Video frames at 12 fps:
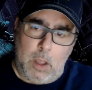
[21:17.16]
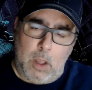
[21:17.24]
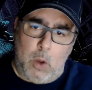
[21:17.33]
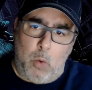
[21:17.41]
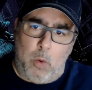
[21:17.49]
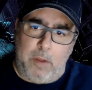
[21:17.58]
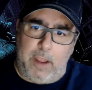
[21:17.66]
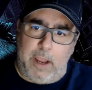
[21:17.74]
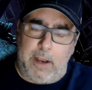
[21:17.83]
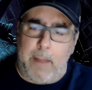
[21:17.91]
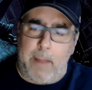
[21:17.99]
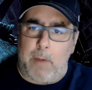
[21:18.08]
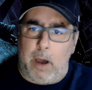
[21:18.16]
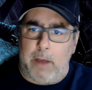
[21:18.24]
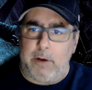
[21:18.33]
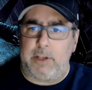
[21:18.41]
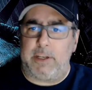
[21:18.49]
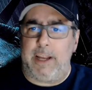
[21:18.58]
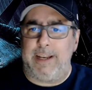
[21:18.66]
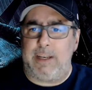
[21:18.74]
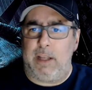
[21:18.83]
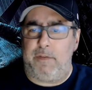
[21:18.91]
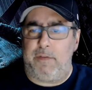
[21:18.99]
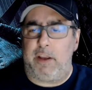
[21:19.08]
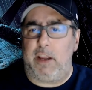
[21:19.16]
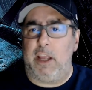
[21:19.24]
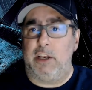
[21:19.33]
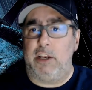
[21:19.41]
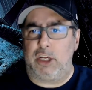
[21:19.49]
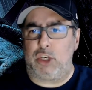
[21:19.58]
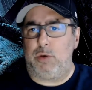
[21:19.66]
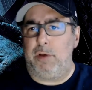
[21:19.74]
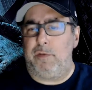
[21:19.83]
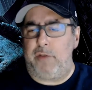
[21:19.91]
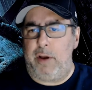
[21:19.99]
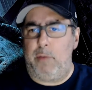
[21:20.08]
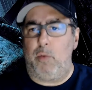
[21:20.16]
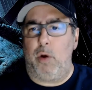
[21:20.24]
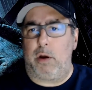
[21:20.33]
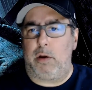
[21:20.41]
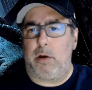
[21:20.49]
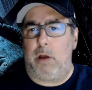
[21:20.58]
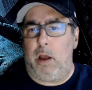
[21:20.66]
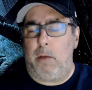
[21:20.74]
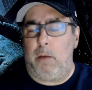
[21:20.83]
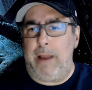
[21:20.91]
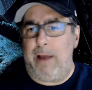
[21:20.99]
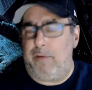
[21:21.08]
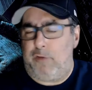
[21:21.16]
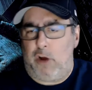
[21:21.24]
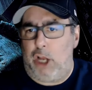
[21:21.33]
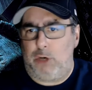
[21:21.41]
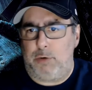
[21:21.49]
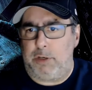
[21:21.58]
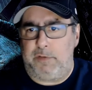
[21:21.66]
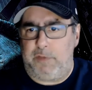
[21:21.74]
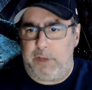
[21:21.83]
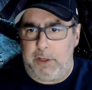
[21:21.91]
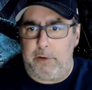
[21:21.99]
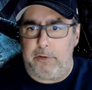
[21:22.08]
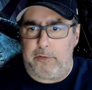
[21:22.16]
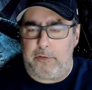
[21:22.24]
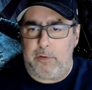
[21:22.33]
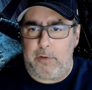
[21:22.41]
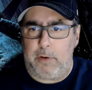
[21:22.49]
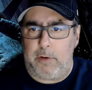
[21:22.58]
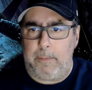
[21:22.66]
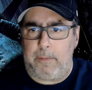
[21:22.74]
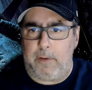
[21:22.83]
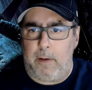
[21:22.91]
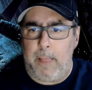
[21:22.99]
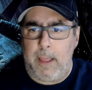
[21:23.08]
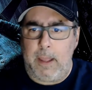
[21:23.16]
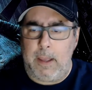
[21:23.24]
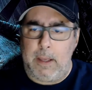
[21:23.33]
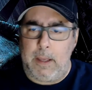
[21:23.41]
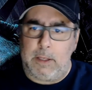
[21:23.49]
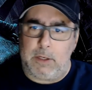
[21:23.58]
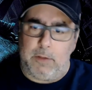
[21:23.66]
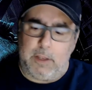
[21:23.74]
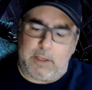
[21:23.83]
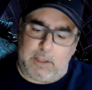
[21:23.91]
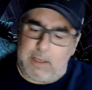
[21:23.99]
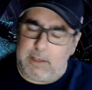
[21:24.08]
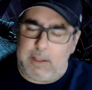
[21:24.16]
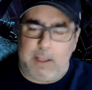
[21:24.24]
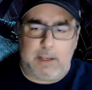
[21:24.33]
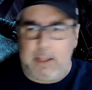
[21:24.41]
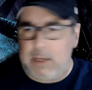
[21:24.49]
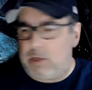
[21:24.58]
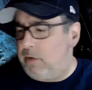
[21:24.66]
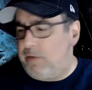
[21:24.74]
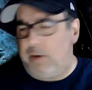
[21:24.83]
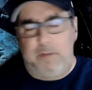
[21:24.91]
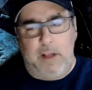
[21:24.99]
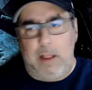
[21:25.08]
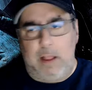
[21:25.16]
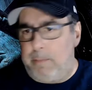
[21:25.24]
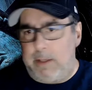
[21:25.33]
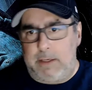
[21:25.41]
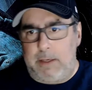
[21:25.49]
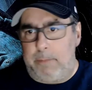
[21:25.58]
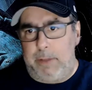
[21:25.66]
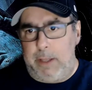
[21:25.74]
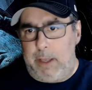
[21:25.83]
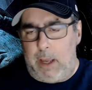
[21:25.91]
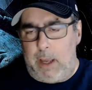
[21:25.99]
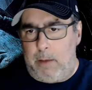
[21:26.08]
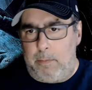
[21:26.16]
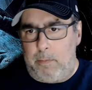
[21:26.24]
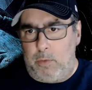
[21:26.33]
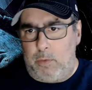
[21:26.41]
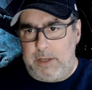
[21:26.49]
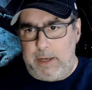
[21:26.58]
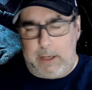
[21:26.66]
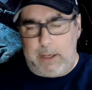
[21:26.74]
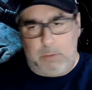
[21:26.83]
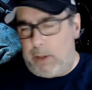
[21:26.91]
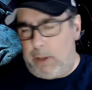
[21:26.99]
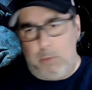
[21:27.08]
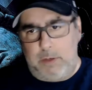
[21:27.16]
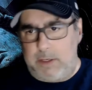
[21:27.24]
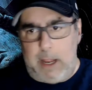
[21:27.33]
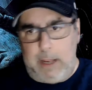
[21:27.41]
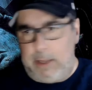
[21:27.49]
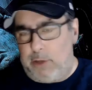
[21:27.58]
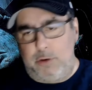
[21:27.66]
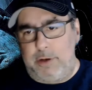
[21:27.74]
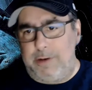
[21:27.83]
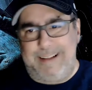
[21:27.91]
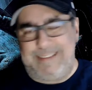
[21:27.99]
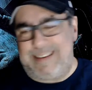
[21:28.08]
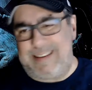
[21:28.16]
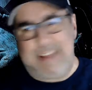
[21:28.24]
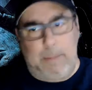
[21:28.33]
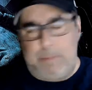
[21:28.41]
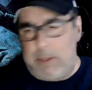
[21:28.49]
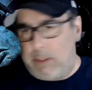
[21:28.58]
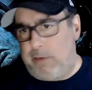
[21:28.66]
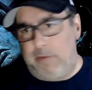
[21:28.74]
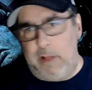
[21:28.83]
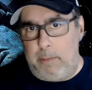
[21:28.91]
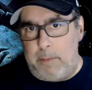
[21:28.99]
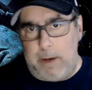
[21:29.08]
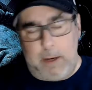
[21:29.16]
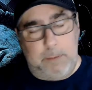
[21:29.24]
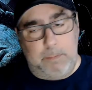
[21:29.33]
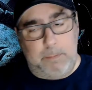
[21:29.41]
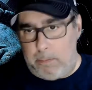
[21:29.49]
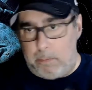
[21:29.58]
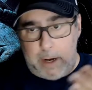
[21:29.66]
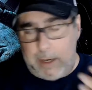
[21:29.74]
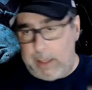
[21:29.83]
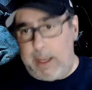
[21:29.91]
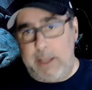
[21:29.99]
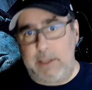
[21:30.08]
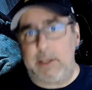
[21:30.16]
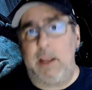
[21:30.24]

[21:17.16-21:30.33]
within a modern scientific industrial framework now for hundreds of years, right? So this sort of development simply was inexorable. It was not, you could not stop this development as mightily as,